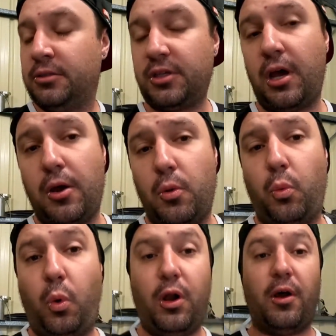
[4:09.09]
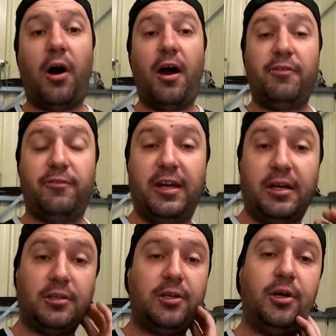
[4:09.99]
So what I
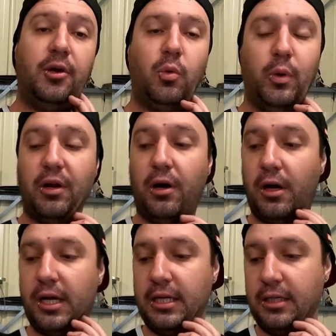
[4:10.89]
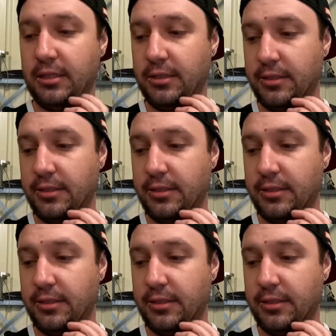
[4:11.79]
found when I